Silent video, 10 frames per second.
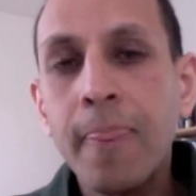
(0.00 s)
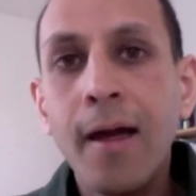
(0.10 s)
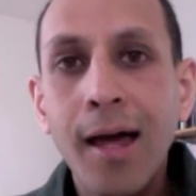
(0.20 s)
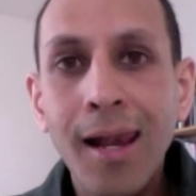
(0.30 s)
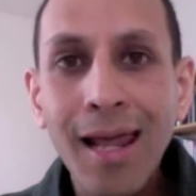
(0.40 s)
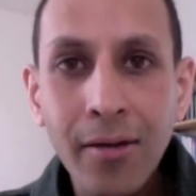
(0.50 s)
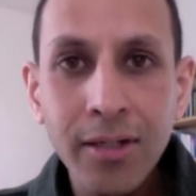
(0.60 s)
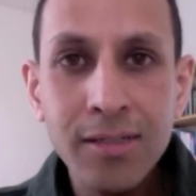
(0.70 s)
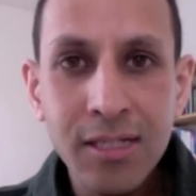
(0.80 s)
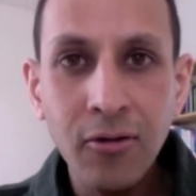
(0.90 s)
allowing
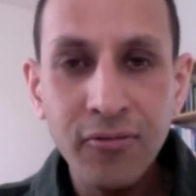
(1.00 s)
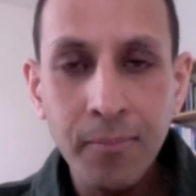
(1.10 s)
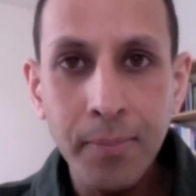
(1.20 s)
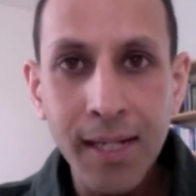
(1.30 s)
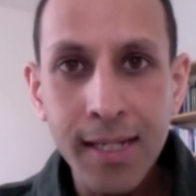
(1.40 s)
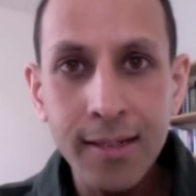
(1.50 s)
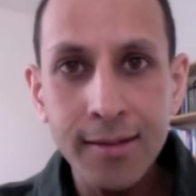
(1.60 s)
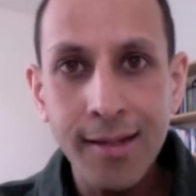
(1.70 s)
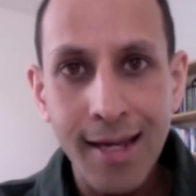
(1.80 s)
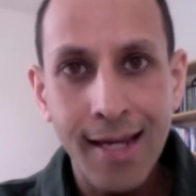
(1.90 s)
yourself to be
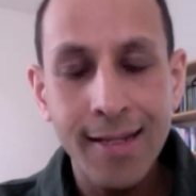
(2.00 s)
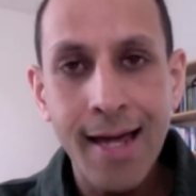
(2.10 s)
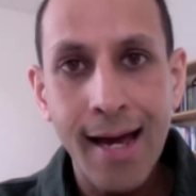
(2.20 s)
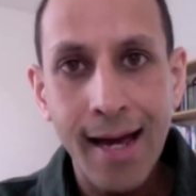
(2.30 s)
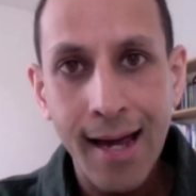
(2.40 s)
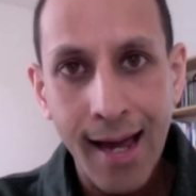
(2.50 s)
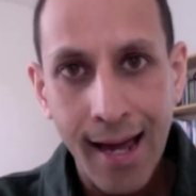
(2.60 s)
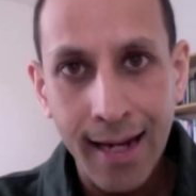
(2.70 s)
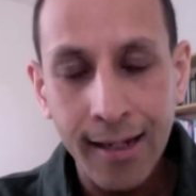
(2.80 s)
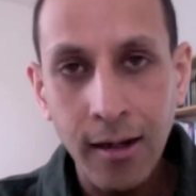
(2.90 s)
in that
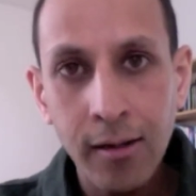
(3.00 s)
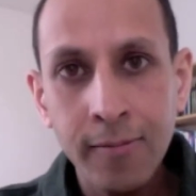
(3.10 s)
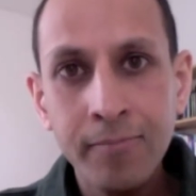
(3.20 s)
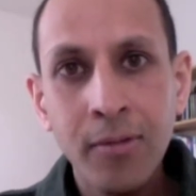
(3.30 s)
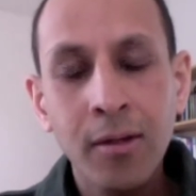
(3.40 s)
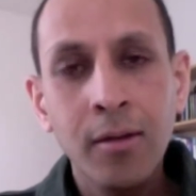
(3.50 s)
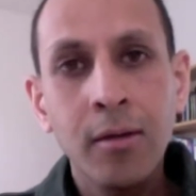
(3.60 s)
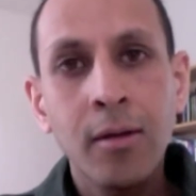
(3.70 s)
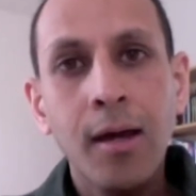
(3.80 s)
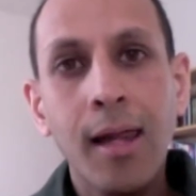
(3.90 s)
anger,
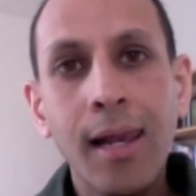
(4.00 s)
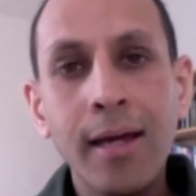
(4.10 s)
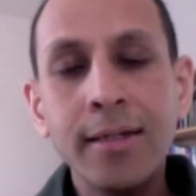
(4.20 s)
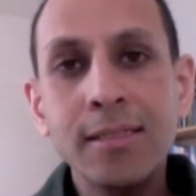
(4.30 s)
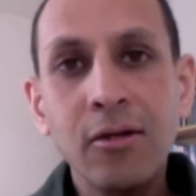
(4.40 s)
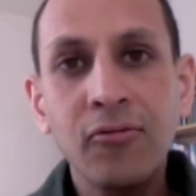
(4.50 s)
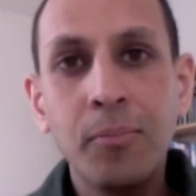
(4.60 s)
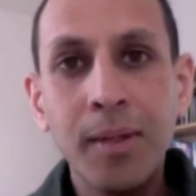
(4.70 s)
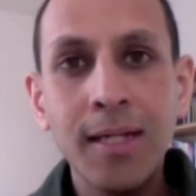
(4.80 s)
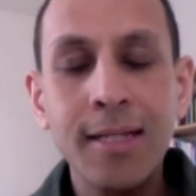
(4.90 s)
allowing yourself to
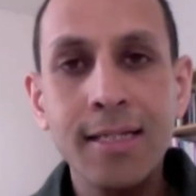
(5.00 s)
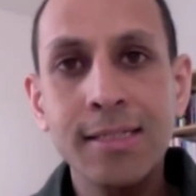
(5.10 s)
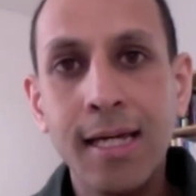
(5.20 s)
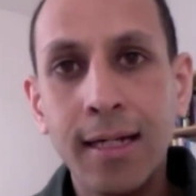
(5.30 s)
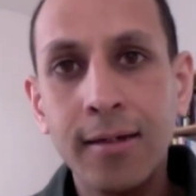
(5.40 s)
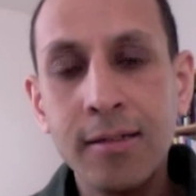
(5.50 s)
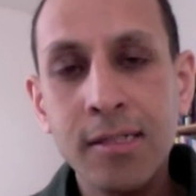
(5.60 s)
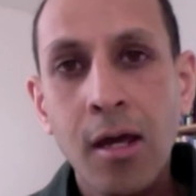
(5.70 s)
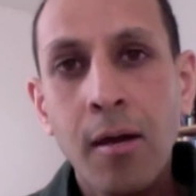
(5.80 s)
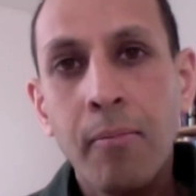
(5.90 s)
be in that sadness.
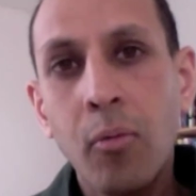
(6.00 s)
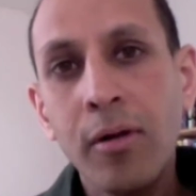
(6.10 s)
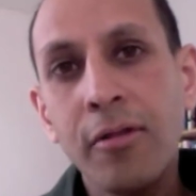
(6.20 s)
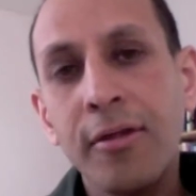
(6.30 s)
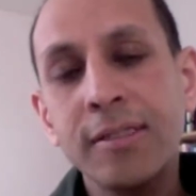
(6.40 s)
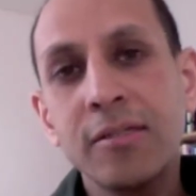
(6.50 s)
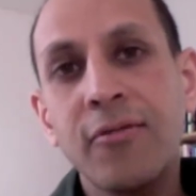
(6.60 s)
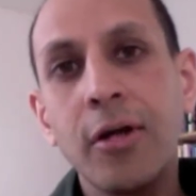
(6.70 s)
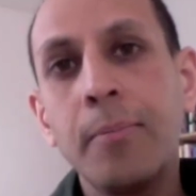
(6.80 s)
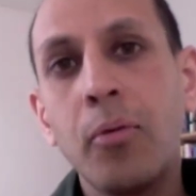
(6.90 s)
But one of the things that's
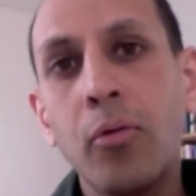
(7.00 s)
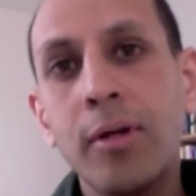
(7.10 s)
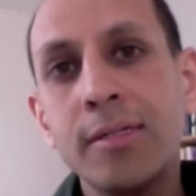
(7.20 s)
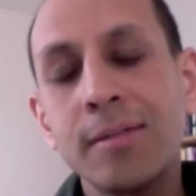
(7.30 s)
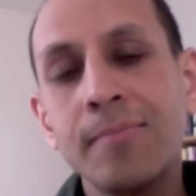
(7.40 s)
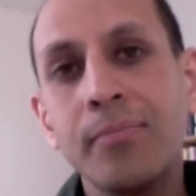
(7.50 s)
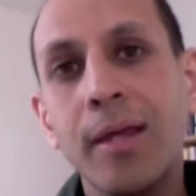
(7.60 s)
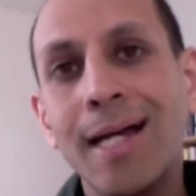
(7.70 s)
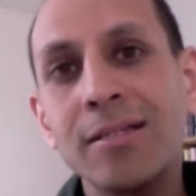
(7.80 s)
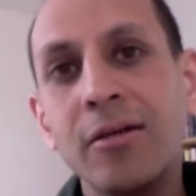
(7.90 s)
very important is,
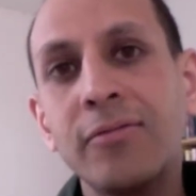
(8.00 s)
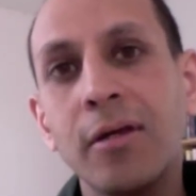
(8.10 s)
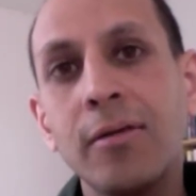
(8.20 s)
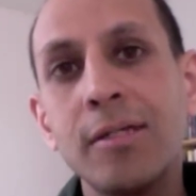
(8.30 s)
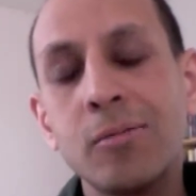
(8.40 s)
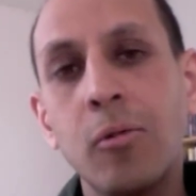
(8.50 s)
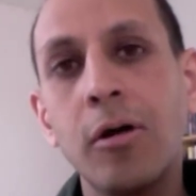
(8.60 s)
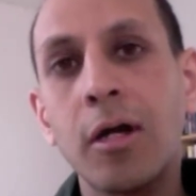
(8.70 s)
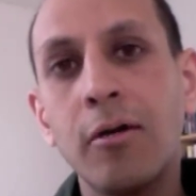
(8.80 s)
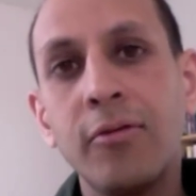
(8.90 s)
as I've done this
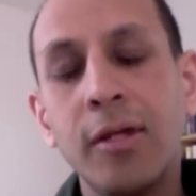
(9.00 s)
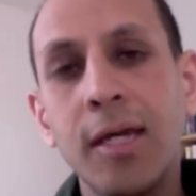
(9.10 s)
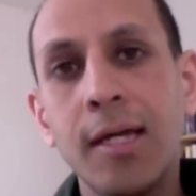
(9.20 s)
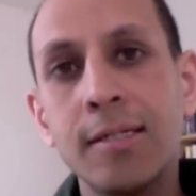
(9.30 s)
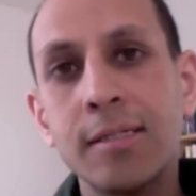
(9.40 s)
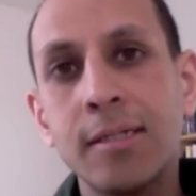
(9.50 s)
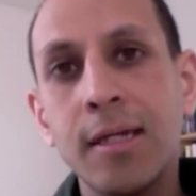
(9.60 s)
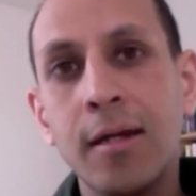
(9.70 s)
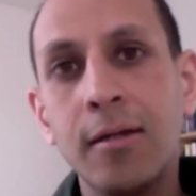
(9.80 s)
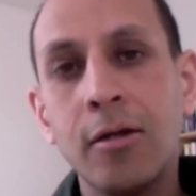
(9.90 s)
work over the years
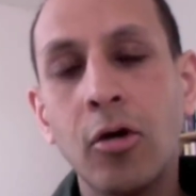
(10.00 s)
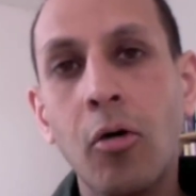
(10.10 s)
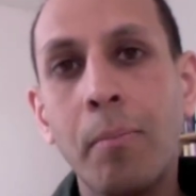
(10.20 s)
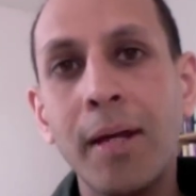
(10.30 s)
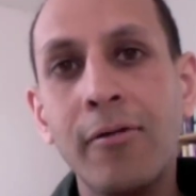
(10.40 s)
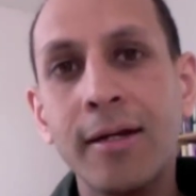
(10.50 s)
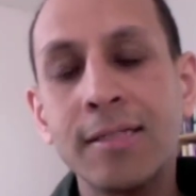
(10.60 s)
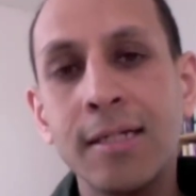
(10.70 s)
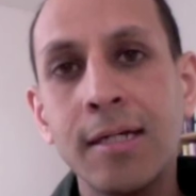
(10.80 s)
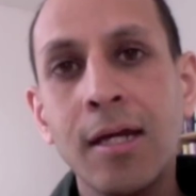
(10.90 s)
and got better at
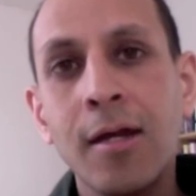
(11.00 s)
it,